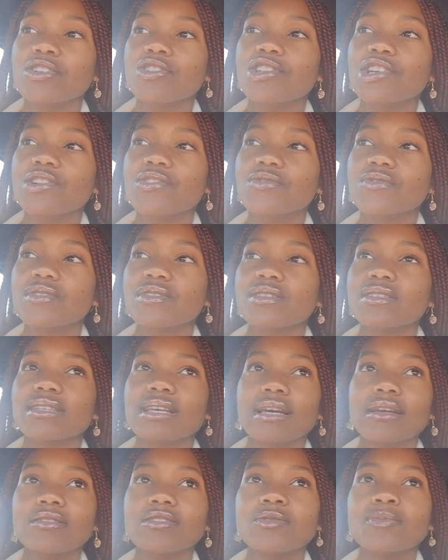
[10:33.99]
general
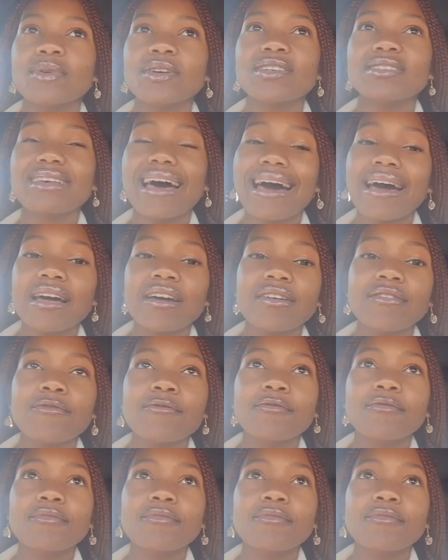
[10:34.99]
sense, because I've